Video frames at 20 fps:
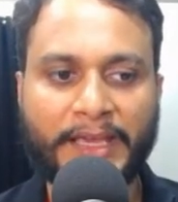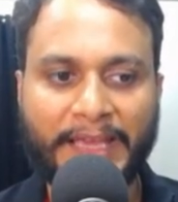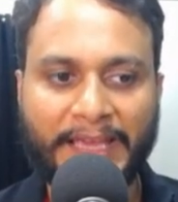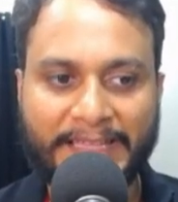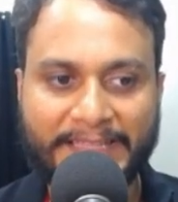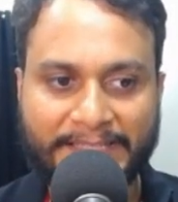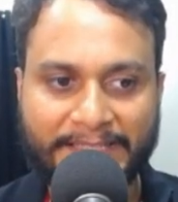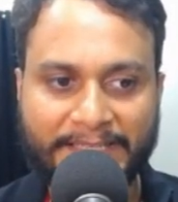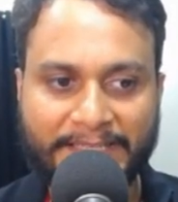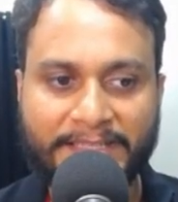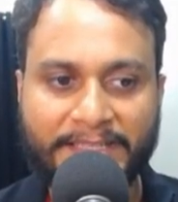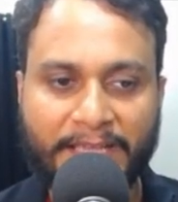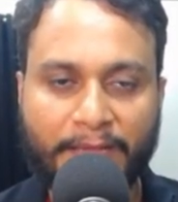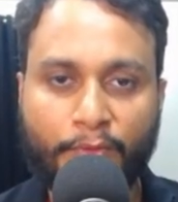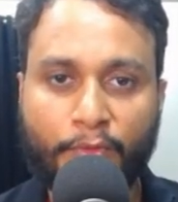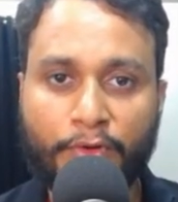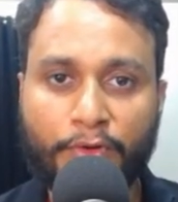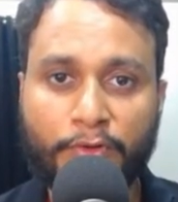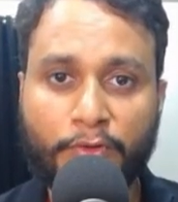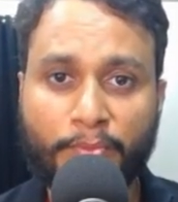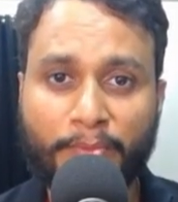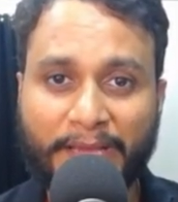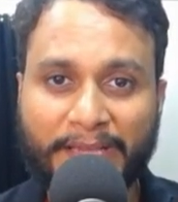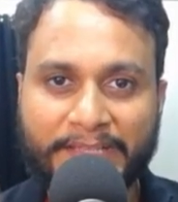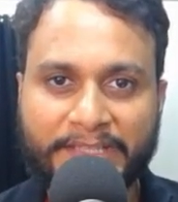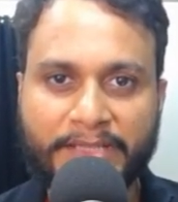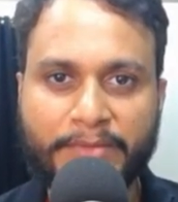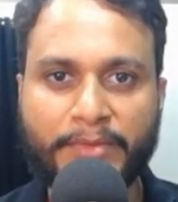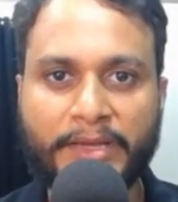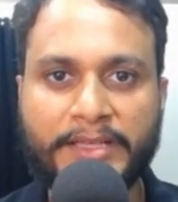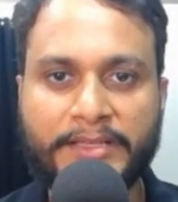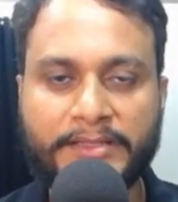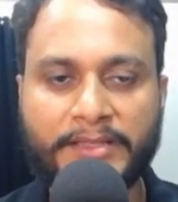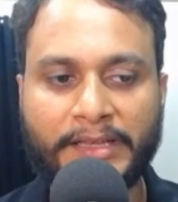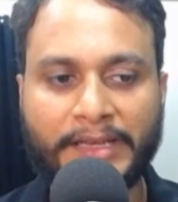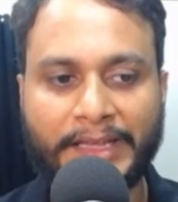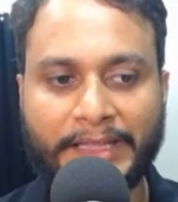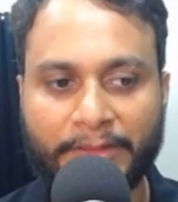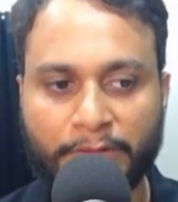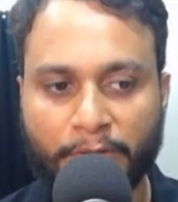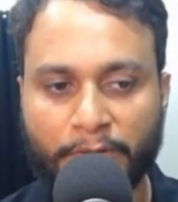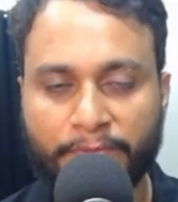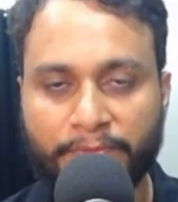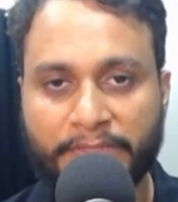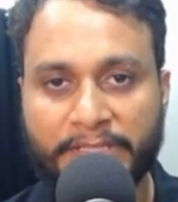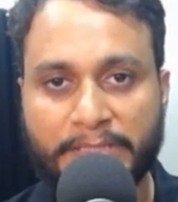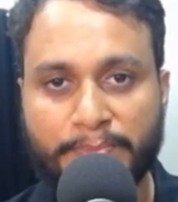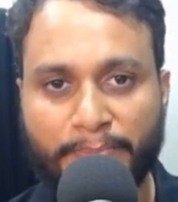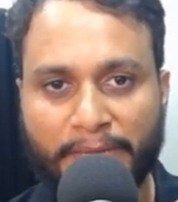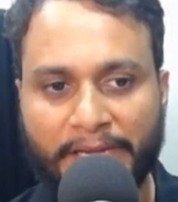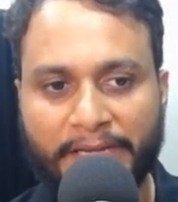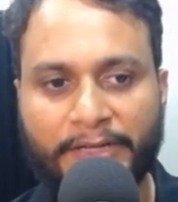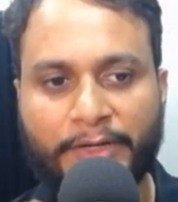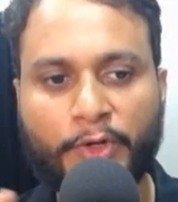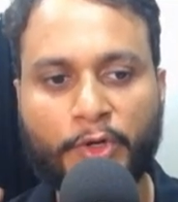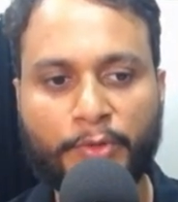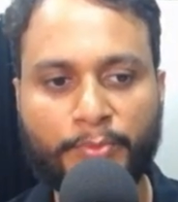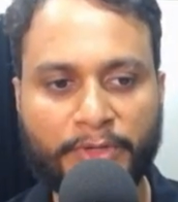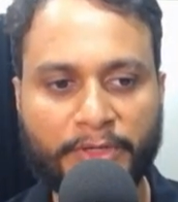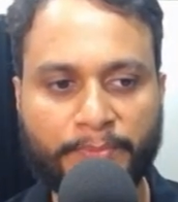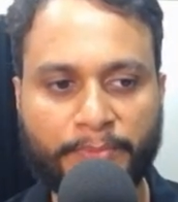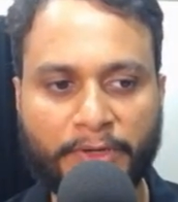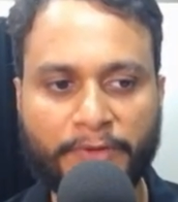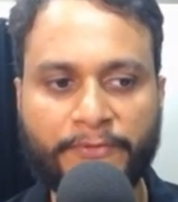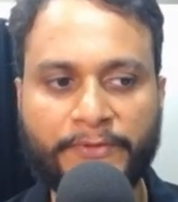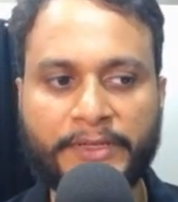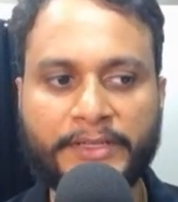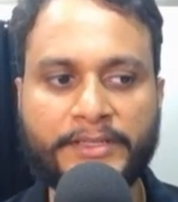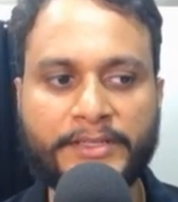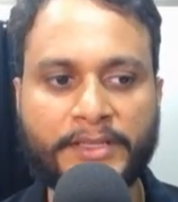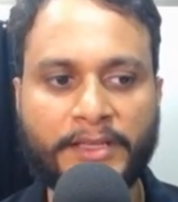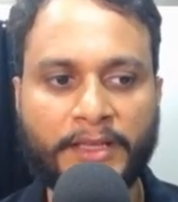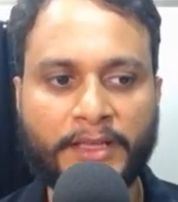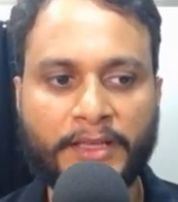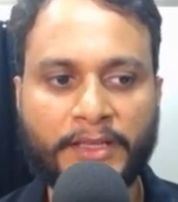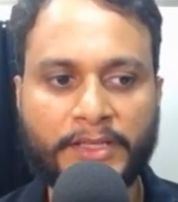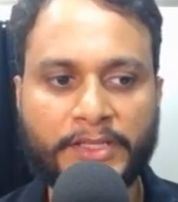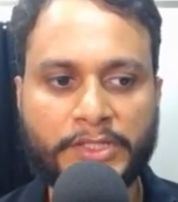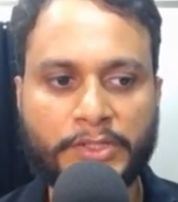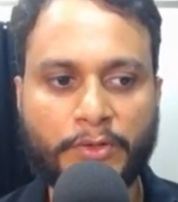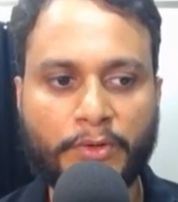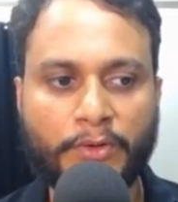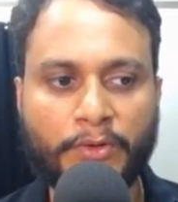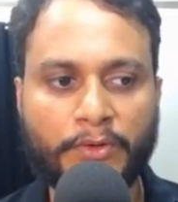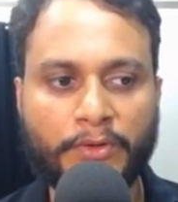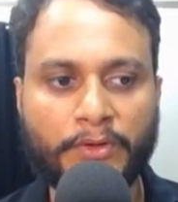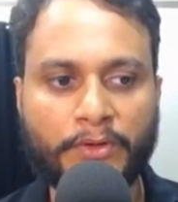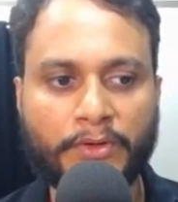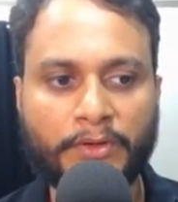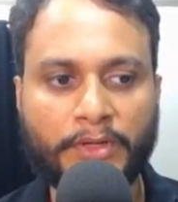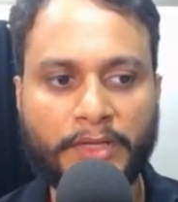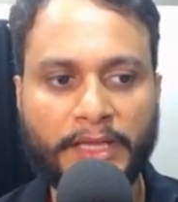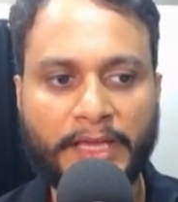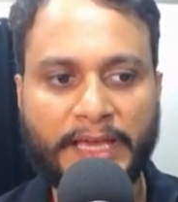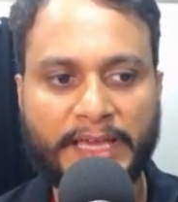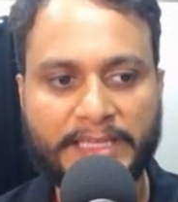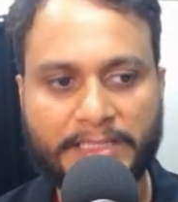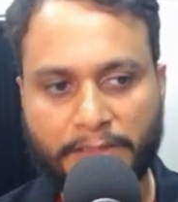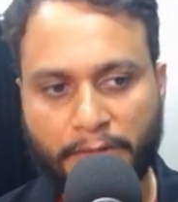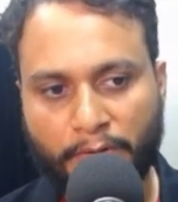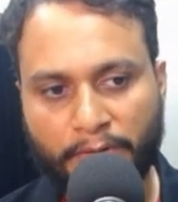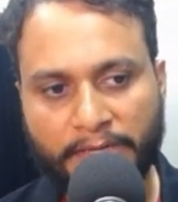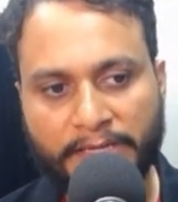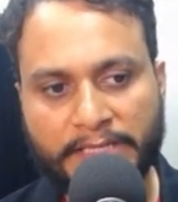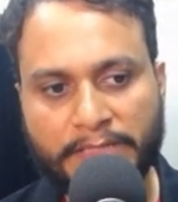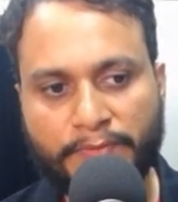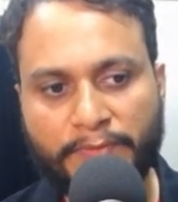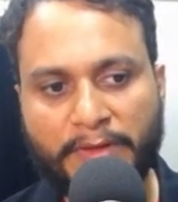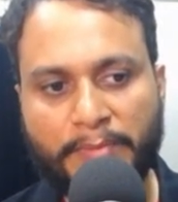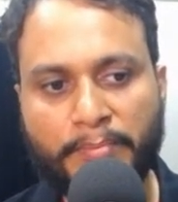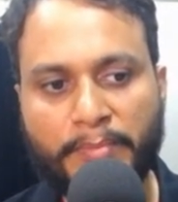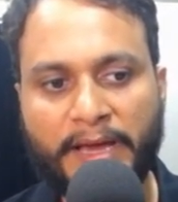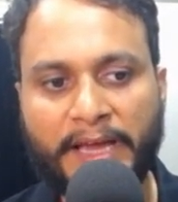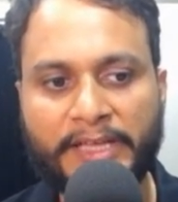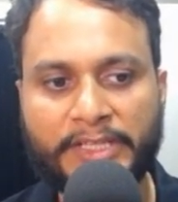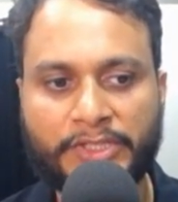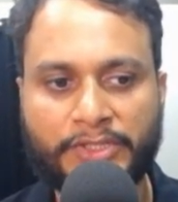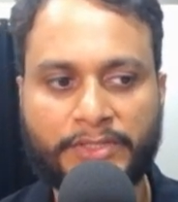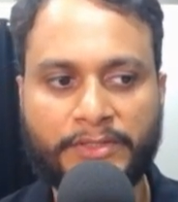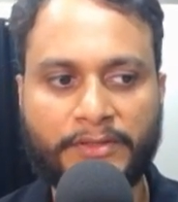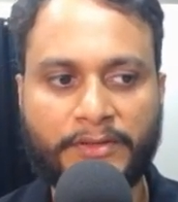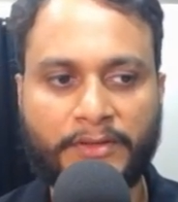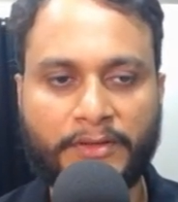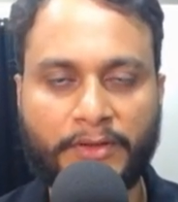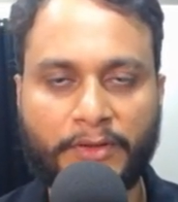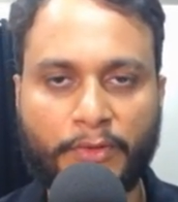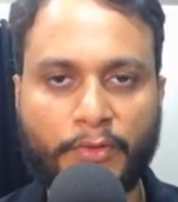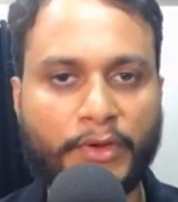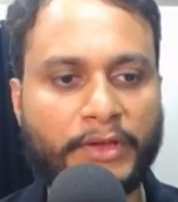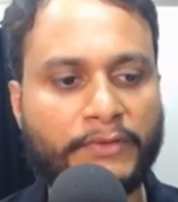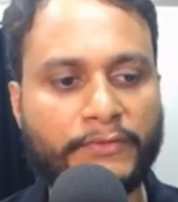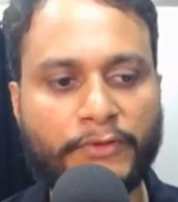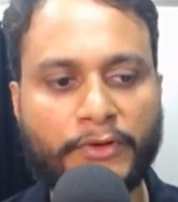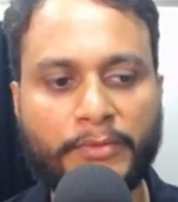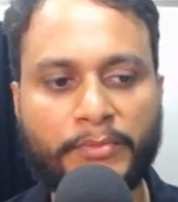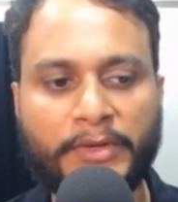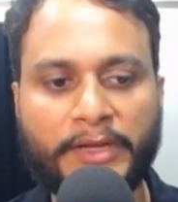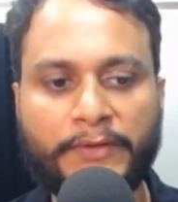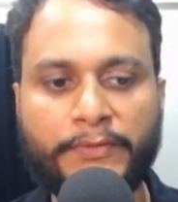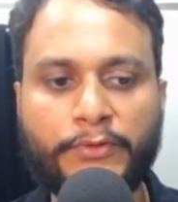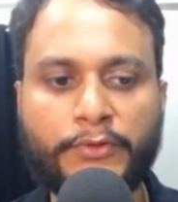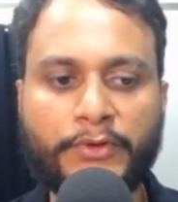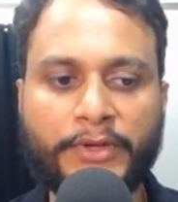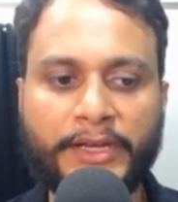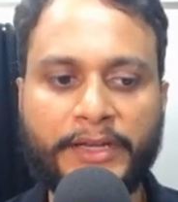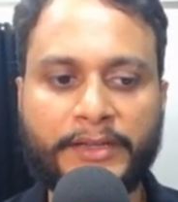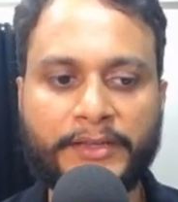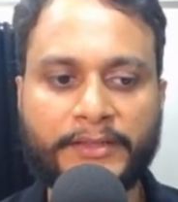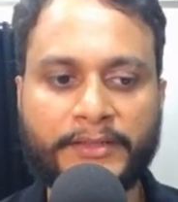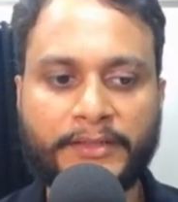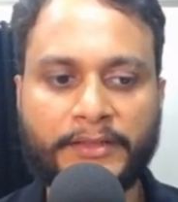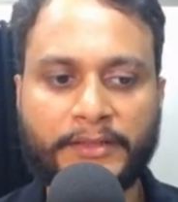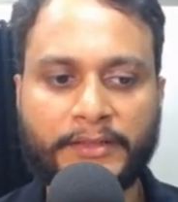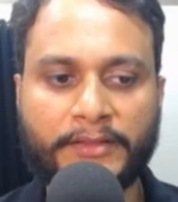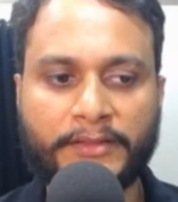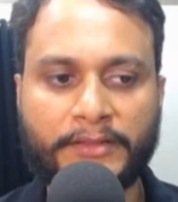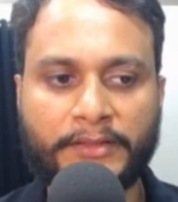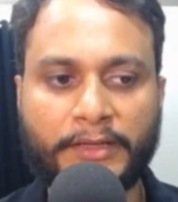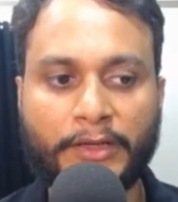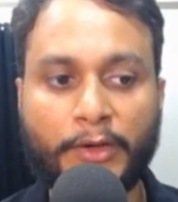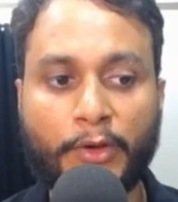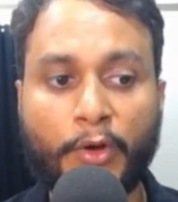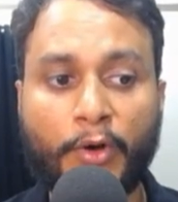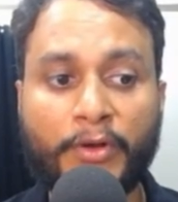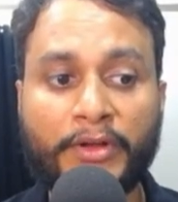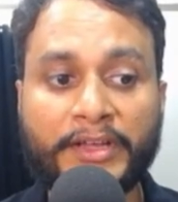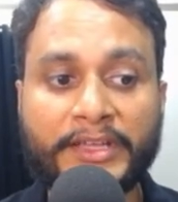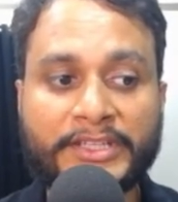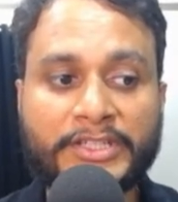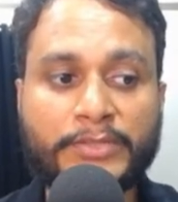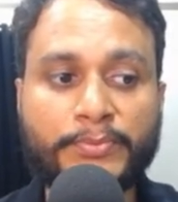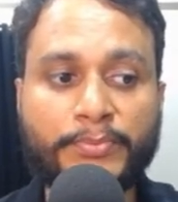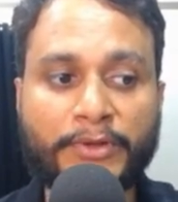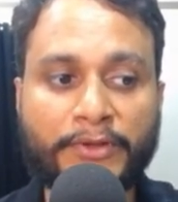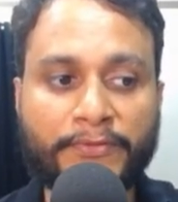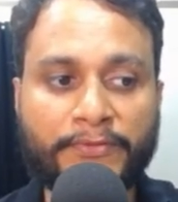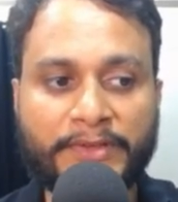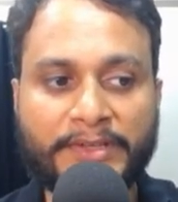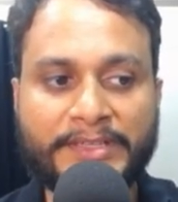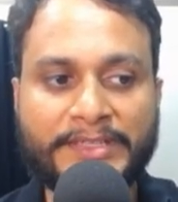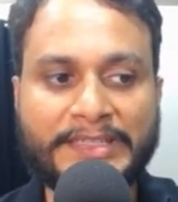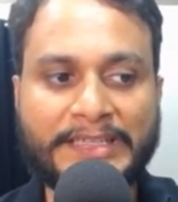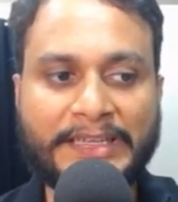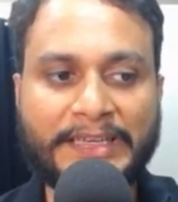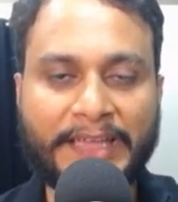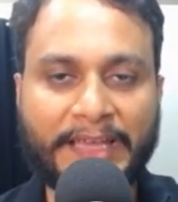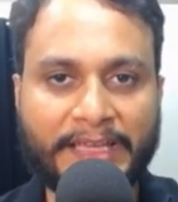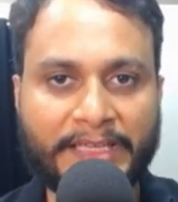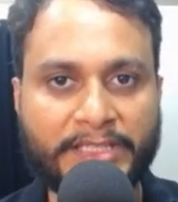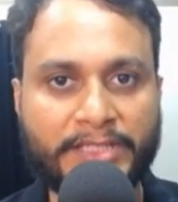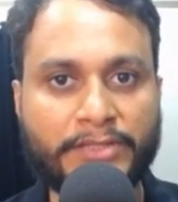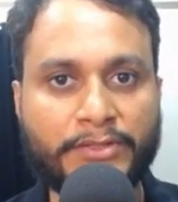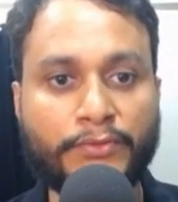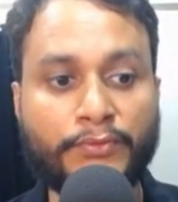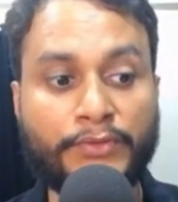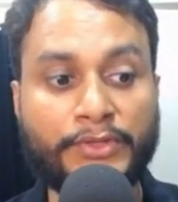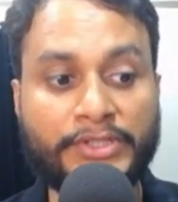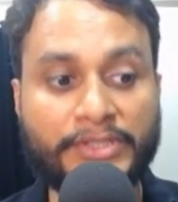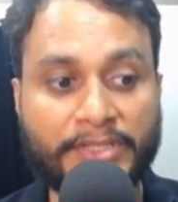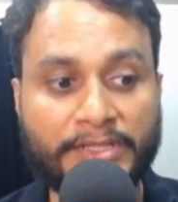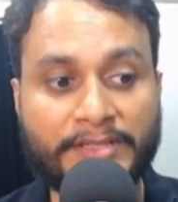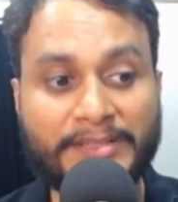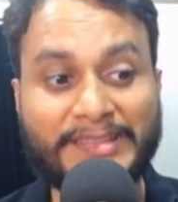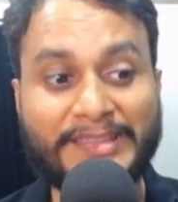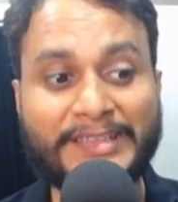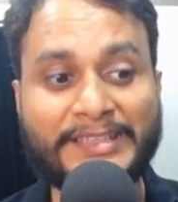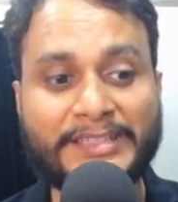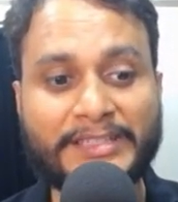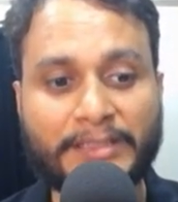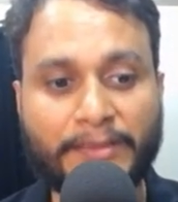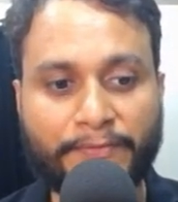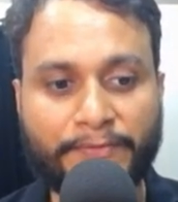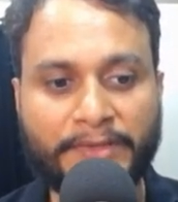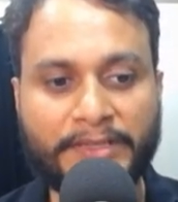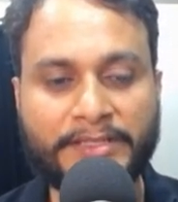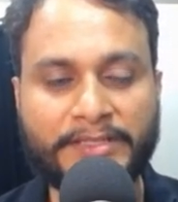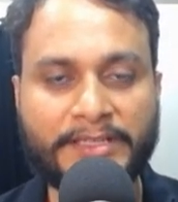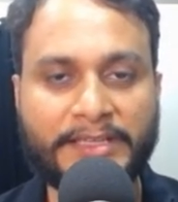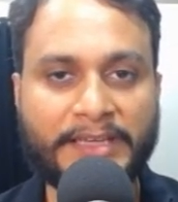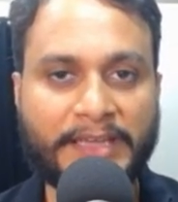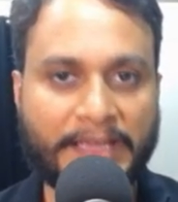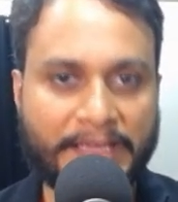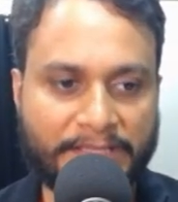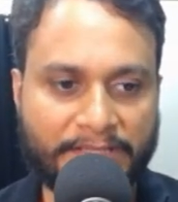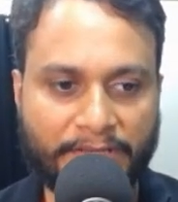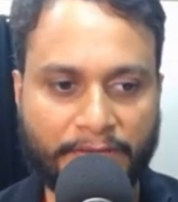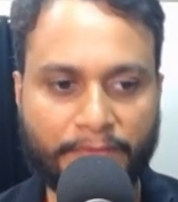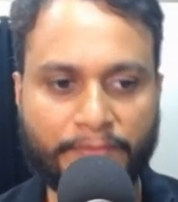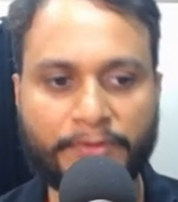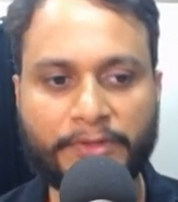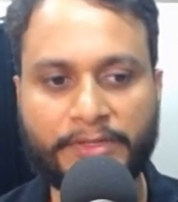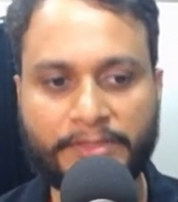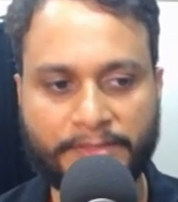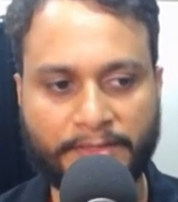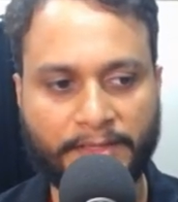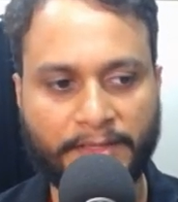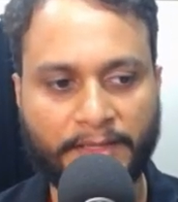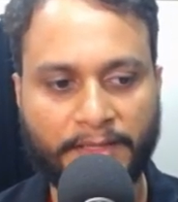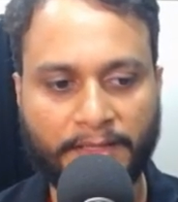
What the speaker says: And since I want to maximize the length of this palindromic prefix, so as long as we match going from left to right, the longest prefix in S which is the suffix in S reverse,